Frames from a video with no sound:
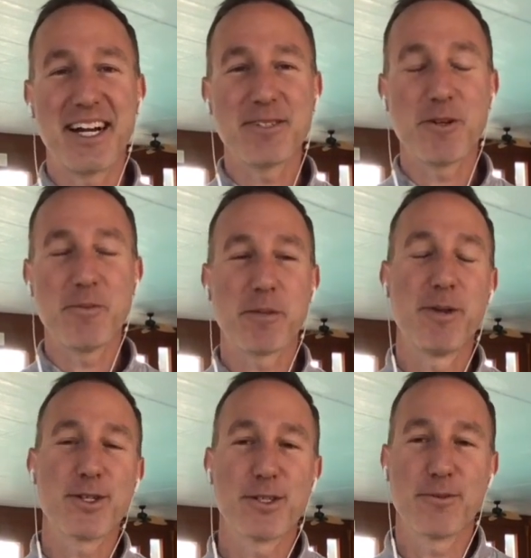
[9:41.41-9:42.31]
I just want to make
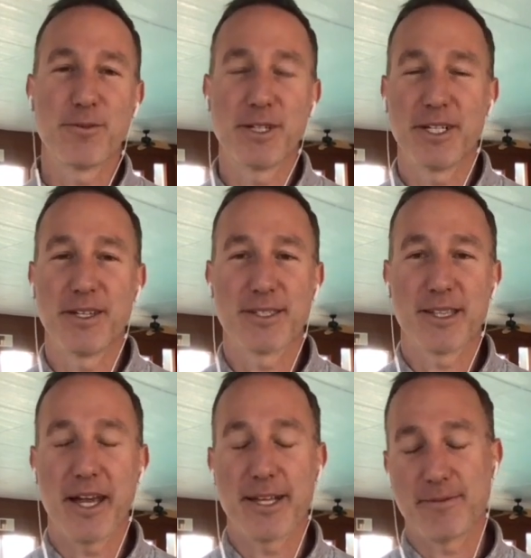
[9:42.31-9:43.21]
mention of uh, this
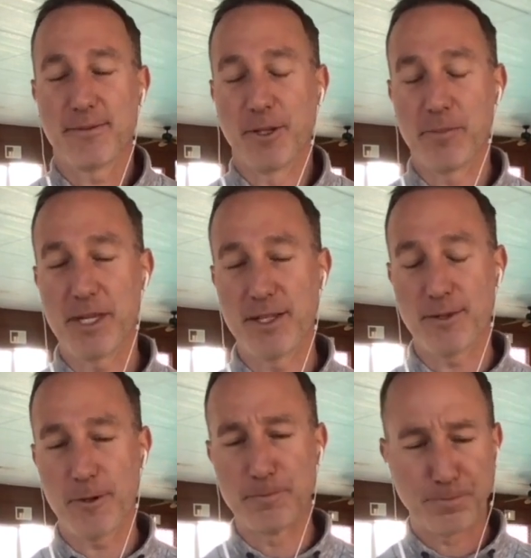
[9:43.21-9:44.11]
last little piece
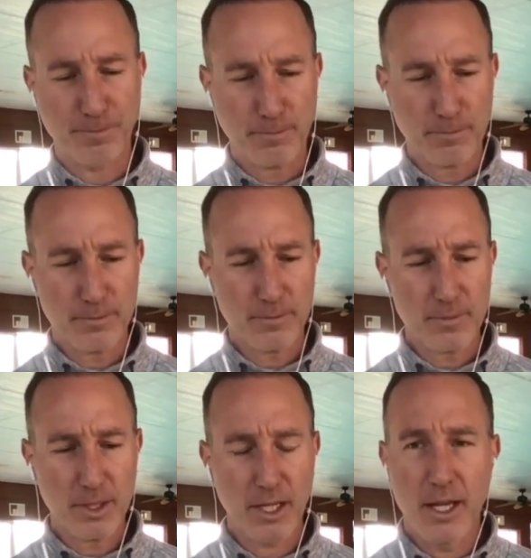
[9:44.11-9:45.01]
here.
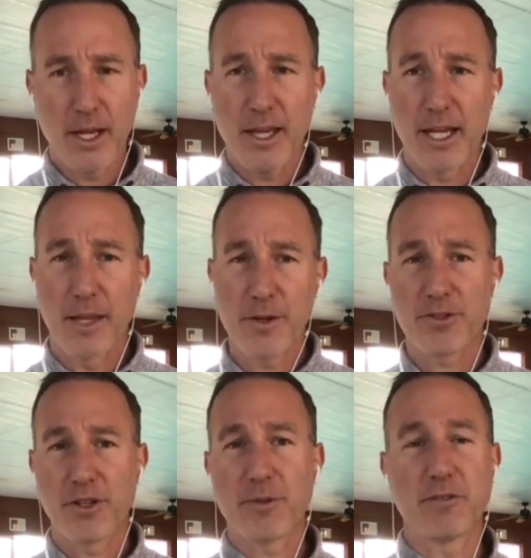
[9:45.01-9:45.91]
In the
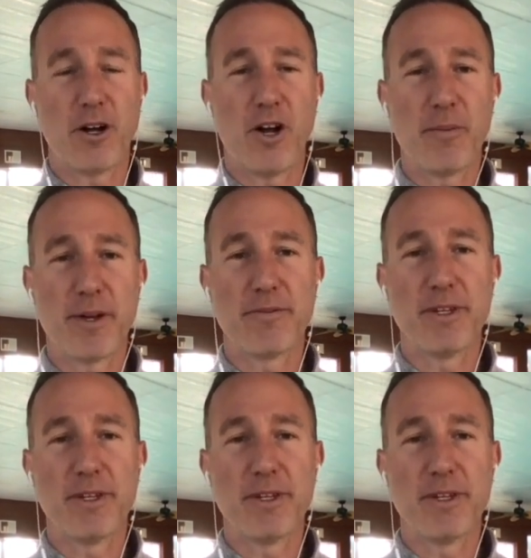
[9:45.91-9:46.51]
description of all my